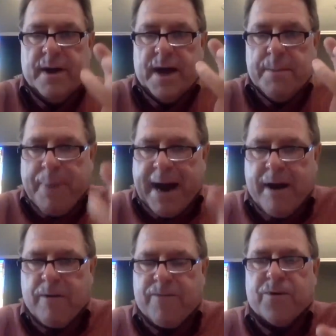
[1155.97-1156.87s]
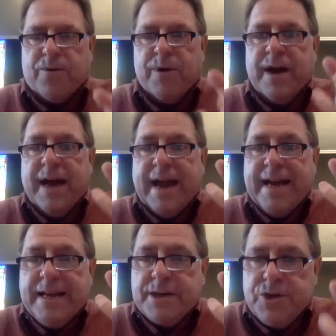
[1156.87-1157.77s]
and powerful and
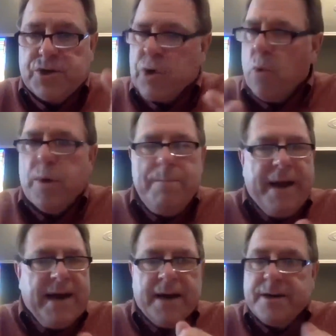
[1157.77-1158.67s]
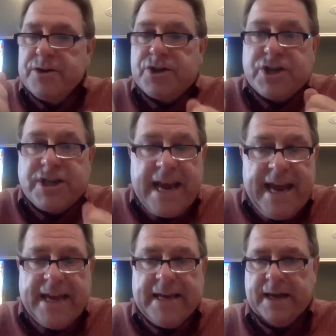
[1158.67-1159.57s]
in control. We may not
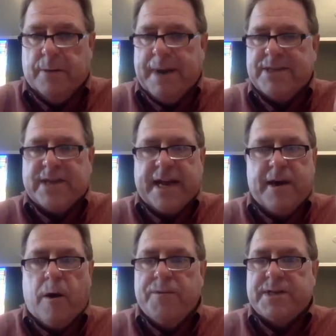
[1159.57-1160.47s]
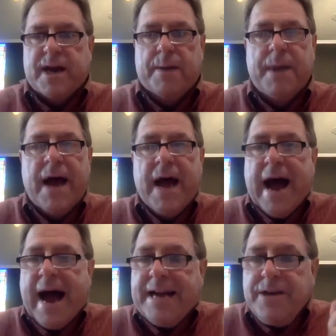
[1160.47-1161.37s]
understand Him. I say it all the time
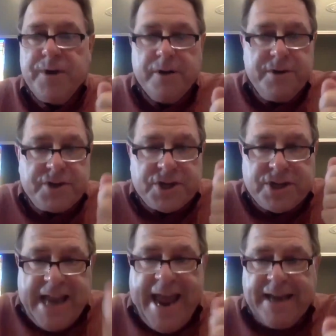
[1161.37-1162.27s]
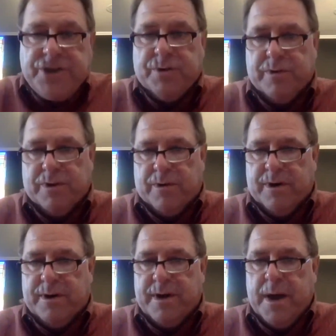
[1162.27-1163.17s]
I don't understand you,
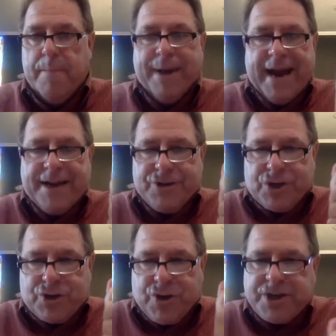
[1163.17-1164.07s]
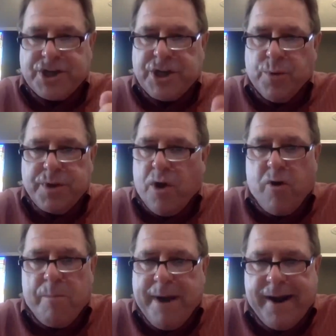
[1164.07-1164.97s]
Lord, but I trust you with
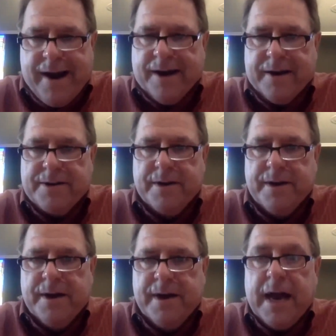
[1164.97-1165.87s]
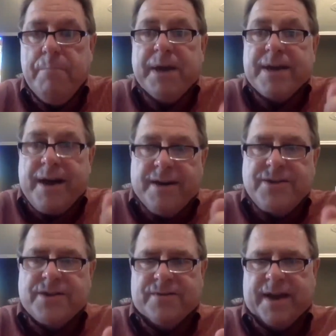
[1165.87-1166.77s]
all my heart. And
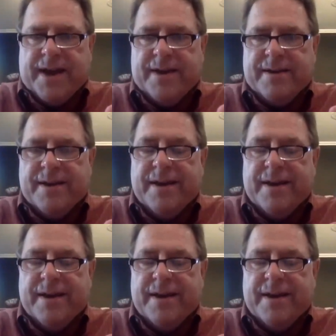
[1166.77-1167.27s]
because of that,